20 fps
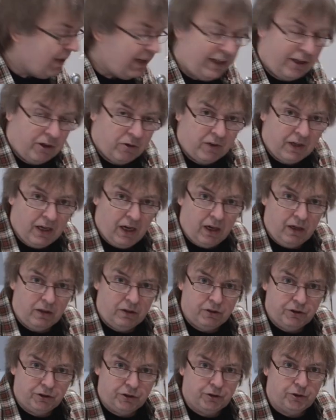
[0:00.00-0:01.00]
make your
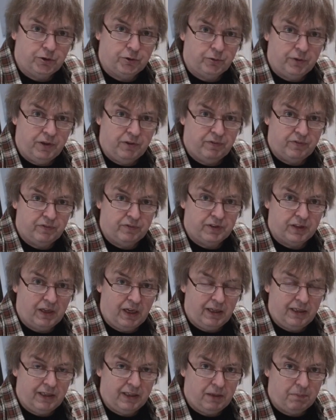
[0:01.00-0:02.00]
colours drift
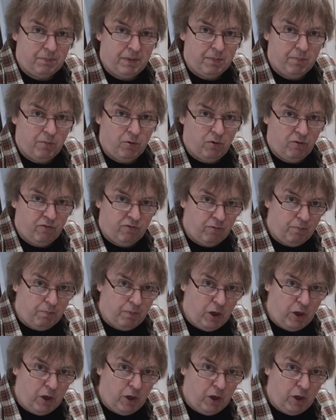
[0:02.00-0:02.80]
a little bit more from